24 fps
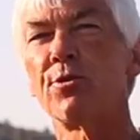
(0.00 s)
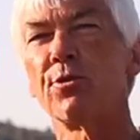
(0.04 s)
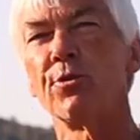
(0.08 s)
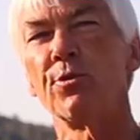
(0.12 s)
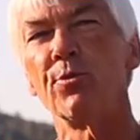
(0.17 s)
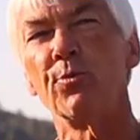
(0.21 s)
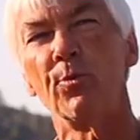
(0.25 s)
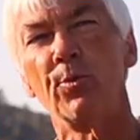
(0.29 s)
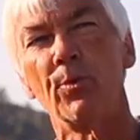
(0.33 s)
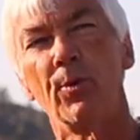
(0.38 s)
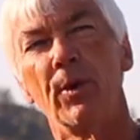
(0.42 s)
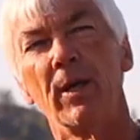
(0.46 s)
to
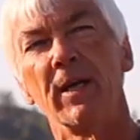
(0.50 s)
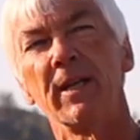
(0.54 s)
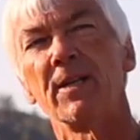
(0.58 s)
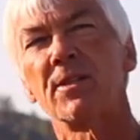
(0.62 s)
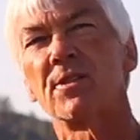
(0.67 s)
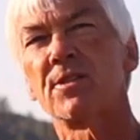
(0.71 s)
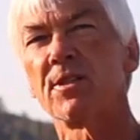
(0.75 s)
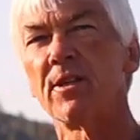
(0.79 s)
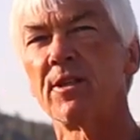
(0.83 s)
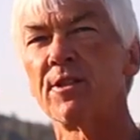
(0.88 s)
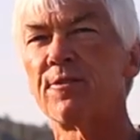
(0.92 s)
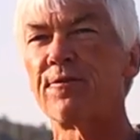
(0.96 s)
what it
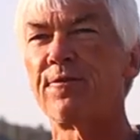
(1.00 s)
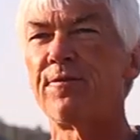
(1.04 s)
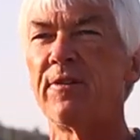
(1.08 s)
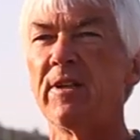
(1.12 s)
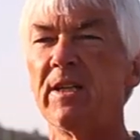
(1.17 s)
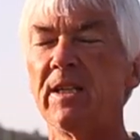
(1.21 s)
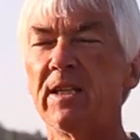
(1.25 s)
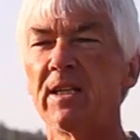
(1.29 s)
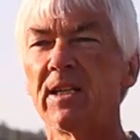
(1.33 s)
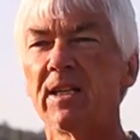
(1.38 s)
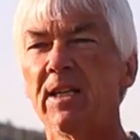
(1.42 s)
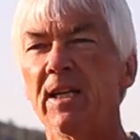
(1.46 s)
starts
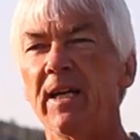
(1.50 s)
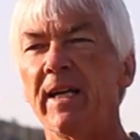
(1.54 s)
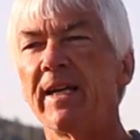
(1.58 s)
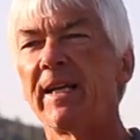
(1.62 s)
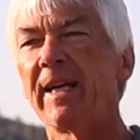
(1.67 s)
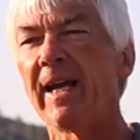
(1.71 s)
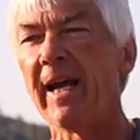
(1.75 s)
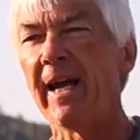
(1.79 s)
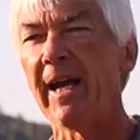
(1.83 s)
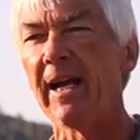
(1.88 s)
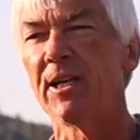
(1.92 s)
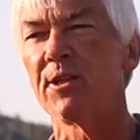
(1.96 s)
feeling like
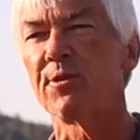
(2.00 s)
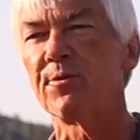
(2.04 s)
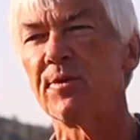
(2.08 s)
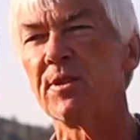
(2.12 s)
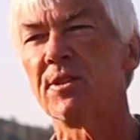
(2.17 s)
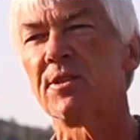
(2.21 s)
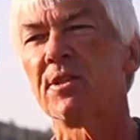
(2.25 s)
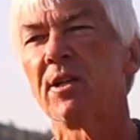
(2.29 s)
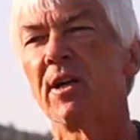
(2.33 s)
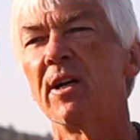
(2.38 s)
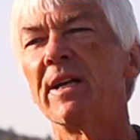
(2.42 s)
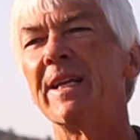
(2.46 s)
as we
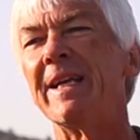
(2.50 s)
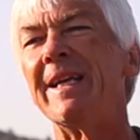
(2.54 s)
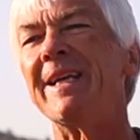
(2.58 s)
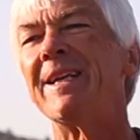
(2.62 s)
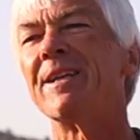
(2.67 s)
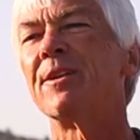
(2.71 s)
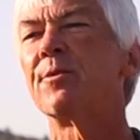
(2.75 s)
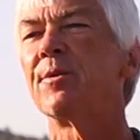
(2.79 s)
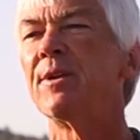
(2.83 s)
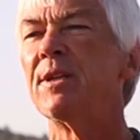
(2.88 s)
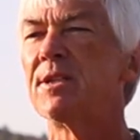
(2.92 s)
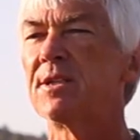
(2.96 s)
start
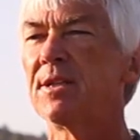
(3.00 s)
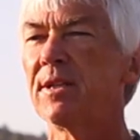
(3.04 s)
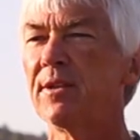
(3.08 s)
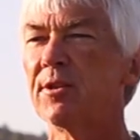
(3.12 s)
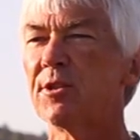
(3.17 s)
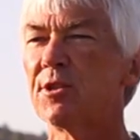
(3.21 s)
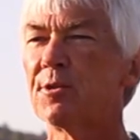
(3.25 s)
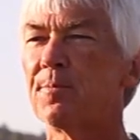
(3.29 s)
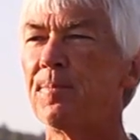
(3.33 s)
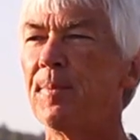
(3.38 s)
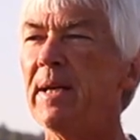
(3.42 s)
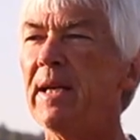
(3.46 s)
increasing the
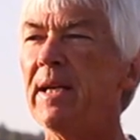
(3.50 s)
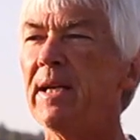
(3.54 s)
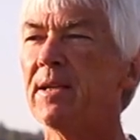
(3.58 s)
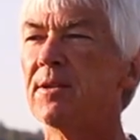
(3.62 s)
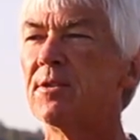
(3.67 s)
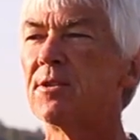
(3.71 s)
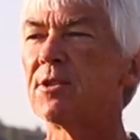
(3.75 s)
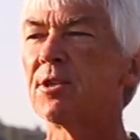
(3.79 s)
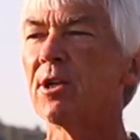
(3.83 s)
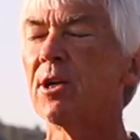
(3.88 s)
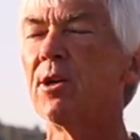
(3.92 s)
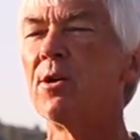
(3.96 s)
speed.
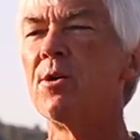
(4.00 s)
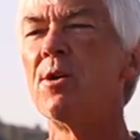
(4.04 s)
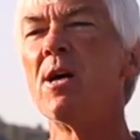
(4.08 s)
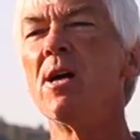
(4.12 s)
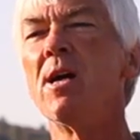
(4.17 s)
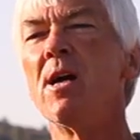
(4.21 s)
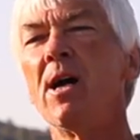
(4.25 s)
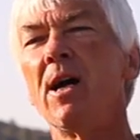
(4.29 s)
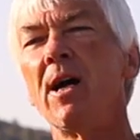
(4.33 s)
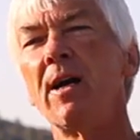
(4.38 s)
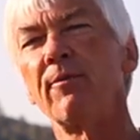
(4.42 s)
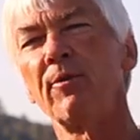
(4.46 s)
So
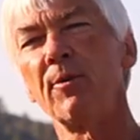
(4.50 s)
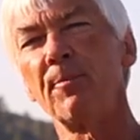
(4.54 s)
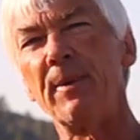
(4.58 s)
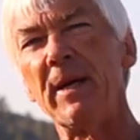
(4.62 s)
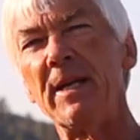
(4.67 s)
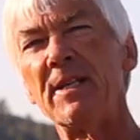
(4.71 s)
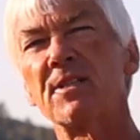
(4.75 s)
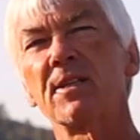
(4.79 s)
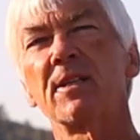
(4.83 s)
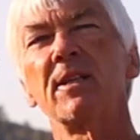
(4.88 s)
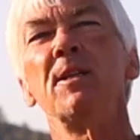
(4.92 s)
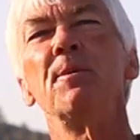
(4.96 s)
we're
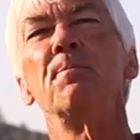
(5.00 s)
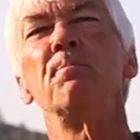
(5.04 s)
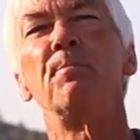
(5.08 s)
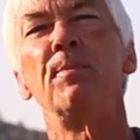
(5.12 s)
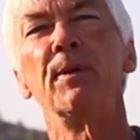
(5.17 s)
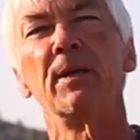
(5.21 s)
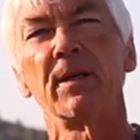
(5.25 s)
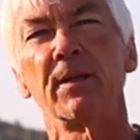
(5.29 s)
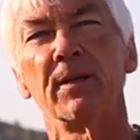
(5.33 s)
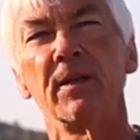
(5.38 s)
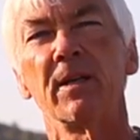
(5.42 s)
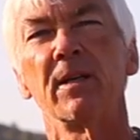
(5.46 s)
basically
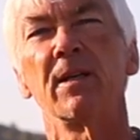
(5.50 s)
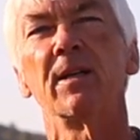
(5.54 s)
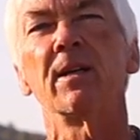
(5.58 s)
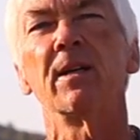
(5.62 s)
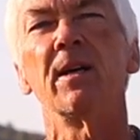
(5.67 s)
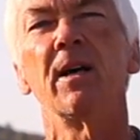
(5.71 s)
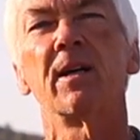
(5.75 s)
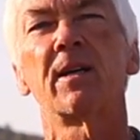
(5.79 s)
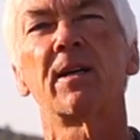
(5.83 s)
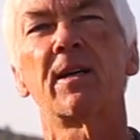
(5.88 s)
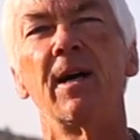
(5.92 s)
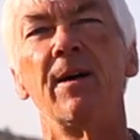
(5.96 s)
building
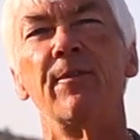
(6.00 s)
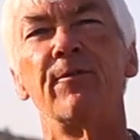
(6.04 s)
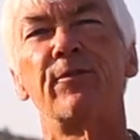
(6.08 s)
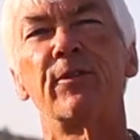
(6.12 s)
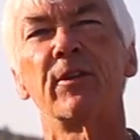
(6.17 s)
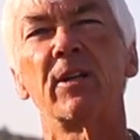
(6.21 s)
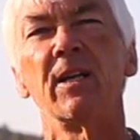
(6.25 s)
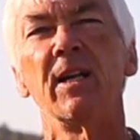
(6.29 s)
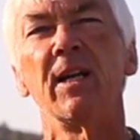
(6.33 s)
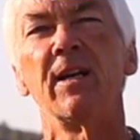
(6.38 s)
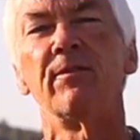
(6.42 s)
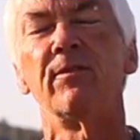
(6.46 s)
a
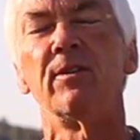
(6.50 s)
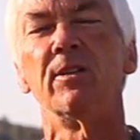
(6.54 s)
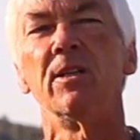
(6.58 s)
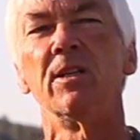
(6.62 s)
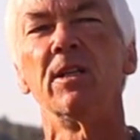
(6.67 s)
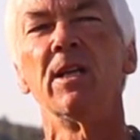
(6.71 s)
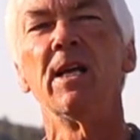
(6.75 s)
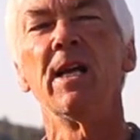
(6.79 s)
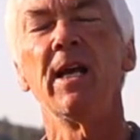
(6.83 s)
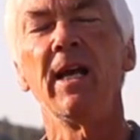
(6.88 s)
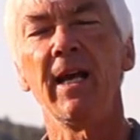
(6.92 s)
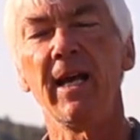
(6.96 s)
comfort level
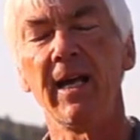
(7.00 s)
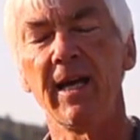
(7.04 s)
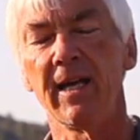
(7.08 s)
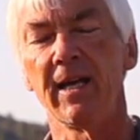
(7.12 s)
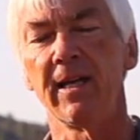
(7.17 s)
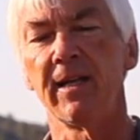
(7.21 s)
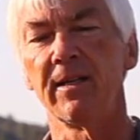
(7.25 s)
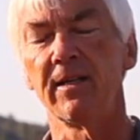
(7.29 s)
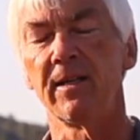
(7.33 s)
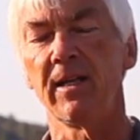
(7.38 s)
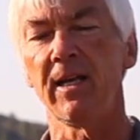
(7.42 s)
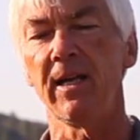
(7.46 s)

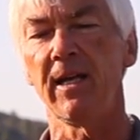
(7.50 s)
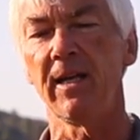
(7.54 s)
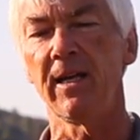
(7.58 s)
and